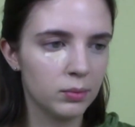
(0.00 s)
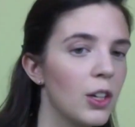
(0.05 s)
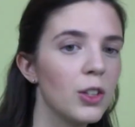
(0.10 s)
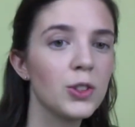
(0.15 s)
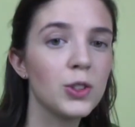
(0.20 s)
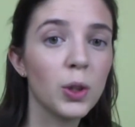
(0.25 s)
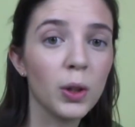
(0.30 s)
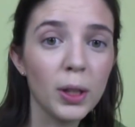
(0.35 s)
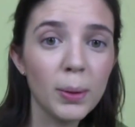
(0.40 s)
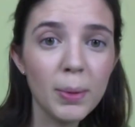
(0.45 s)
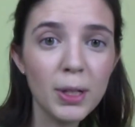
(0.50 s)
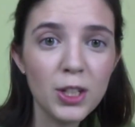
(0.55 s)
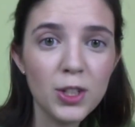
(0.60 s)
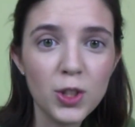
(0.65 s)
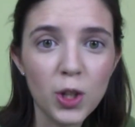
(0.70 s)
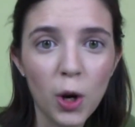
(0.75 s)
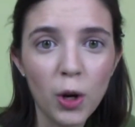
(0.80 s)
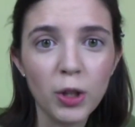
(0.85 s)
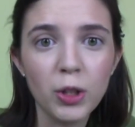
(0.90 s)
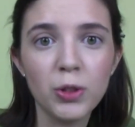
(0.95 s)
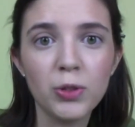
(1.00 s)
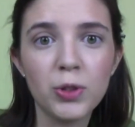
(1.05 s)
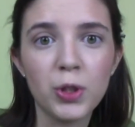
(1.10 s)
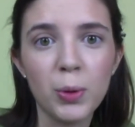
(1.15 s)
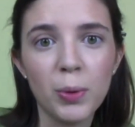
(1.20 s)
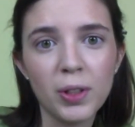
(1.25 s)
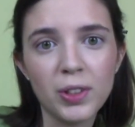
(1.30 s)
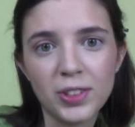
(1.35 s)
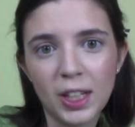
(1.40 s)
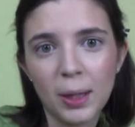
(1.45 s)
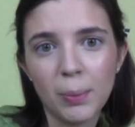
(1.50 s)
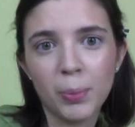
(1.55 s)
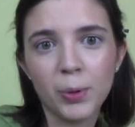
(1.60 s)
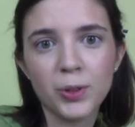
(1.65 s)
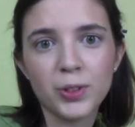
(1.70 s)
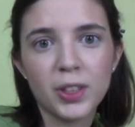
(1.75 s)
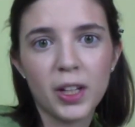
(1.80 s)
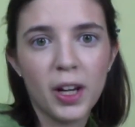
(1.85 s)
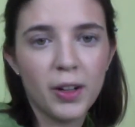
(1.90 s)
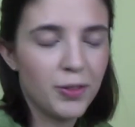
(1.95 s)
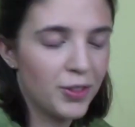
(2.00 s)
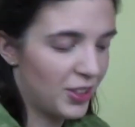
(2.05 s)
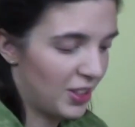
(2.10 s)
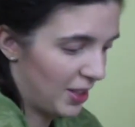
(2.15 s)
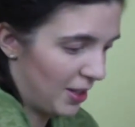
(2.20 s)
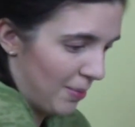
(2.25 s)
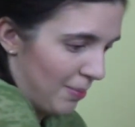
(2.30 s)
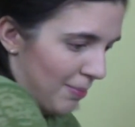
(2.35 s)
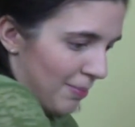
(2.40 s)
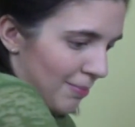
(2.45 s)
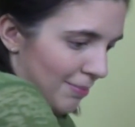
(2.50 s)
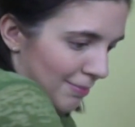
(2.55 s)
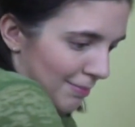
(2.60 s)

So let me show you two examples of some...